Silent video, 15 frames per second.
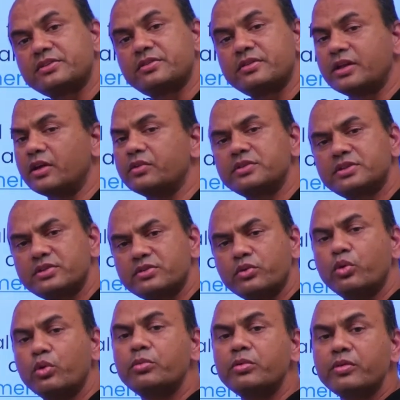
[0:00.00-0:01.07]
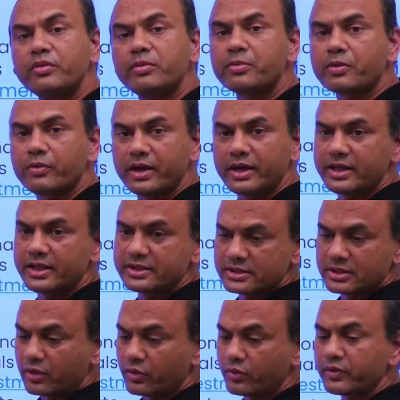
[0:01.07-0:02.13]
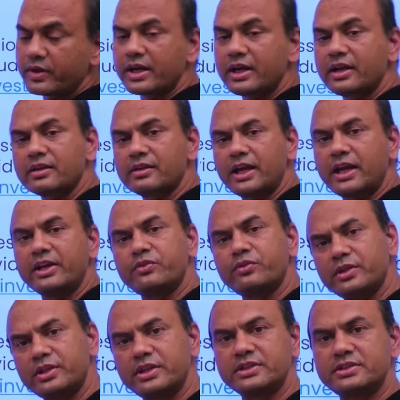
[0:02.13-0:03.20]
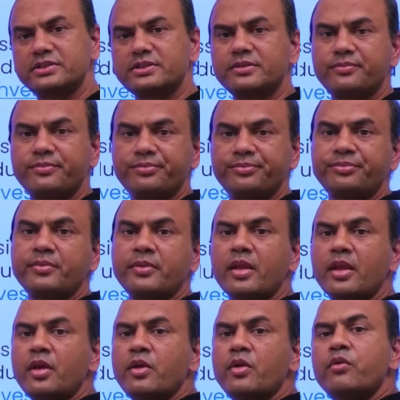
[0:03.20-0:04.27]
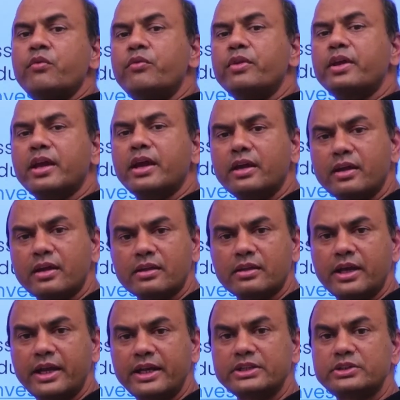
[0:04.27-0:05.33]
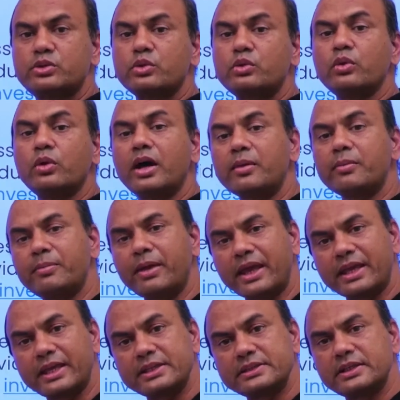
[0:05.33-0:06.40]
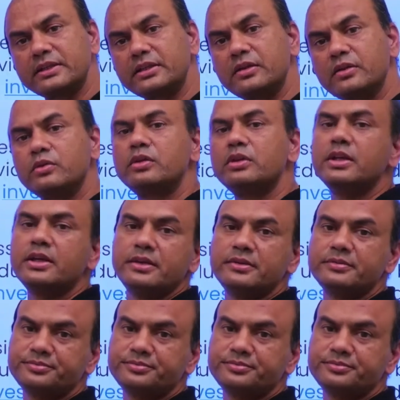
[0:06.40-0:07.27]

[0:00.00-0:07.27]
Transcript: Now, whom do we provide these? How do we get the clients for this? We get the clients through our banking channel only.